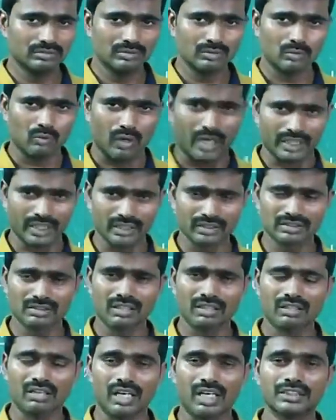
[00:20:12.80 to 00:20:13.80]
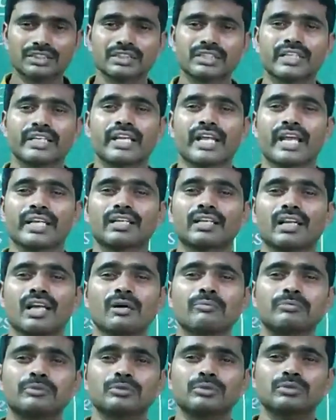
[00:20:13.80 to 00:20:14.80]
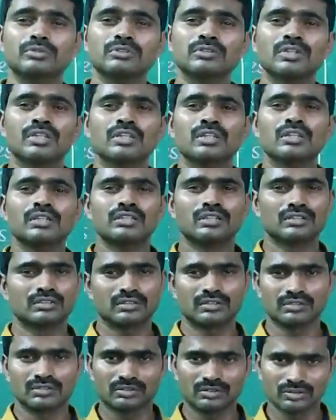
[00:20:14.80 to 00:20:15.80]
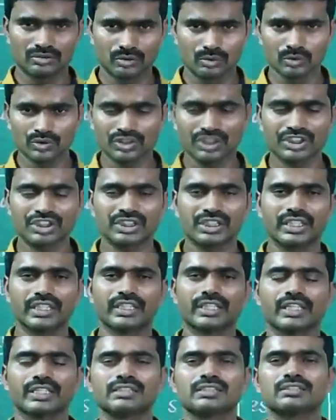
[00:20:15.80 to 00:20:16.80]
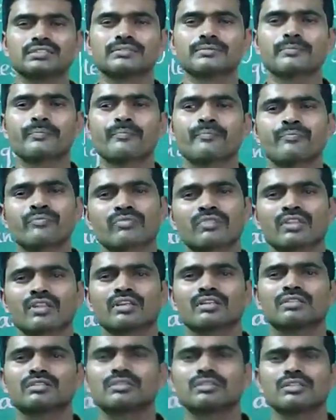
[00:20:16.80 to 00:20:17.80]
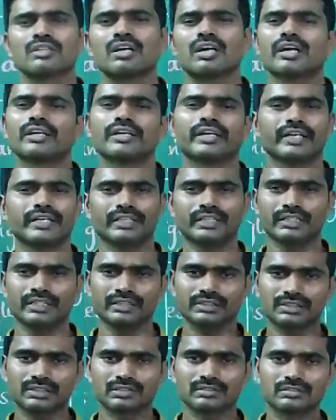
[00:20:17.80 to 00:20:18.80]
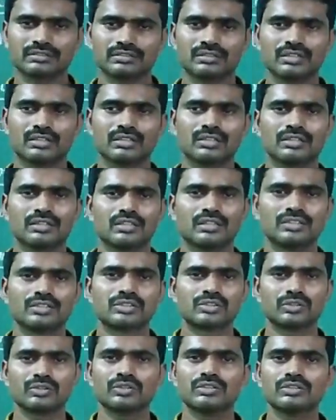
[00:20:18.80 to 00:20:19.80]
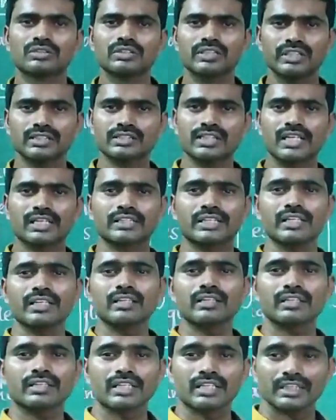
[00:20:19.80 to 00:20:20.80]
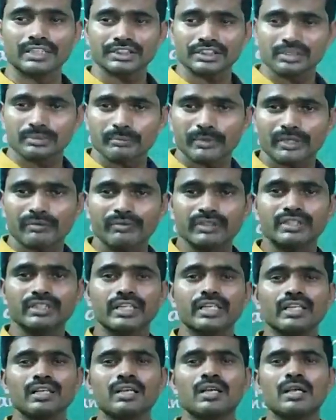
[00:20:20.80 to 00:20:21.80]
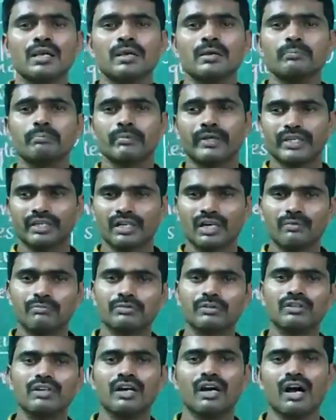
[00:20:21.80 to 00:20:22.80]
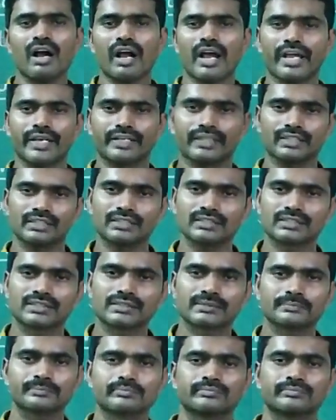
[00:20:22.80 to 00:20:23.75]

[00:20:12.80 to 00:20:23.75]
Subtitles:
What is the conjugate angle of 260 degrees? 100 degrees. So these are the relation between the pair of angles.